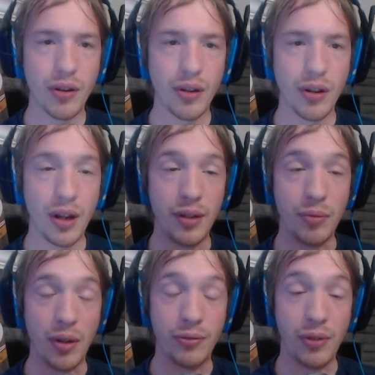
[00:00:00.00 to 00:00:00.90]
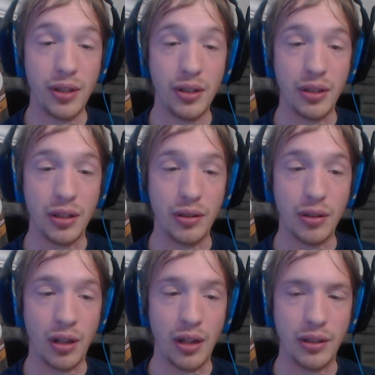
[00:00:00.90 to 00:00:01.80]
not finding it.
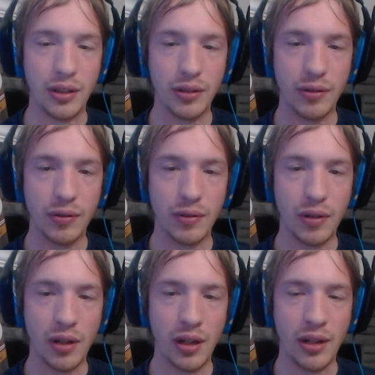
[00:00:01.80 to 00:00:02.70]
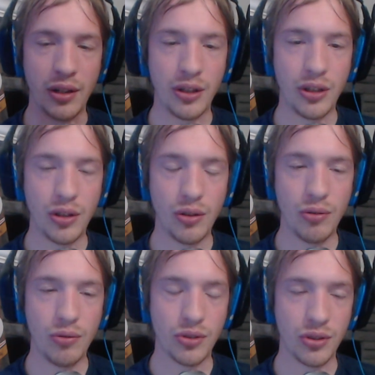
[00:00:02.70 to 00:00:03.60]
Like, I had a
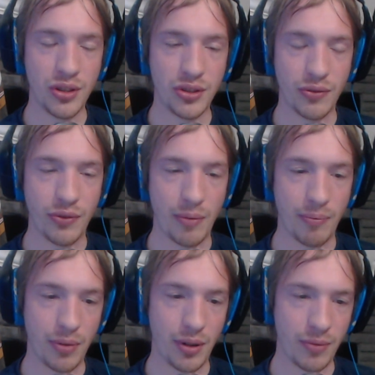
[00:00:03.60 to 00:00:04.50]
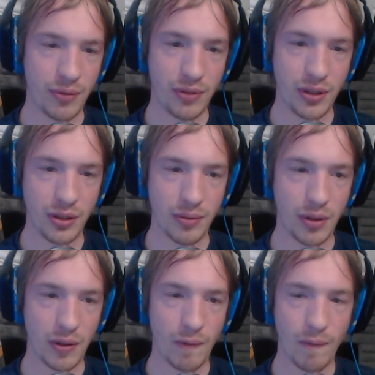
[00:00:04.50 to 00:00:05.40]
huge list of them, but I'm not finding them
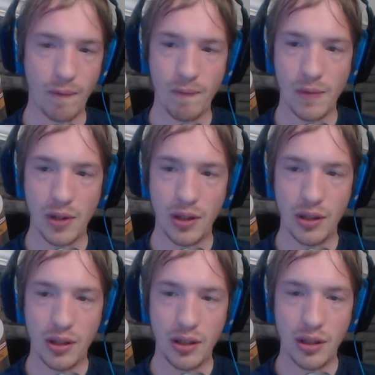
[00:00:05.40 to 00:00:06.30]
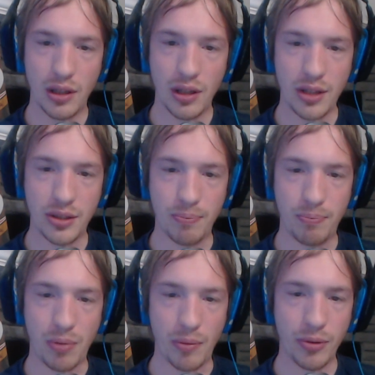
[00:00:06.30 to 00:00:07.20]
now. That's a
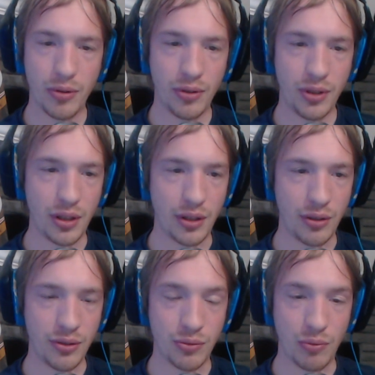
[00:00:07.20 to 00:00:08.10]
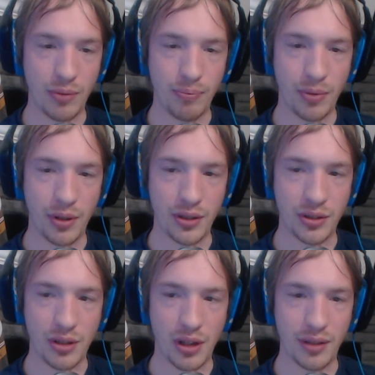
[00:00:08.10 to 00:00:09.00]
bummer. Oh yeah, there's one, but it's
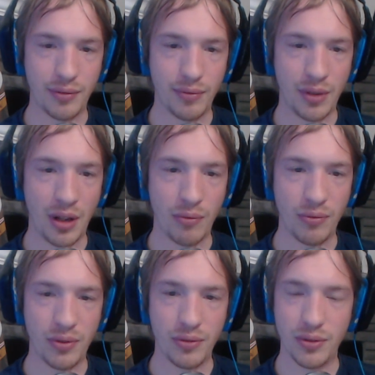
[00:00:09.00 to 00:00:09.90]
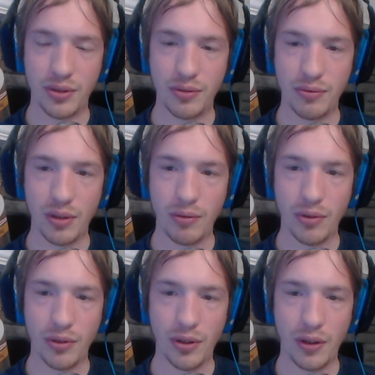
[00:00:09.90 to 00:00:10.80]
not. That one wasn't really
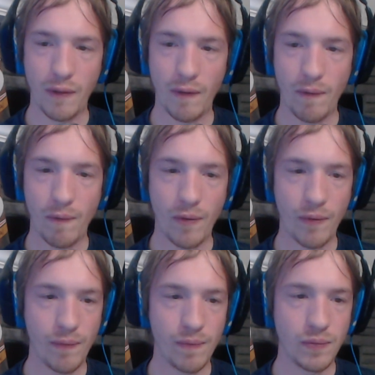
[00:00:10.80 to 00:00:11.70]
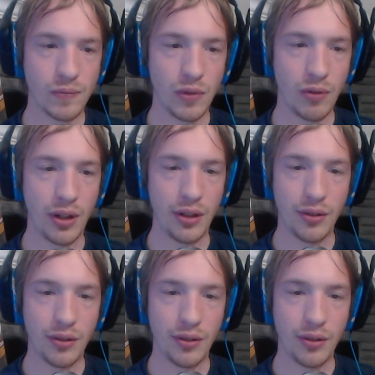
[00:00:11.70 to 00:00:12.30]
worth it. Oh, wait.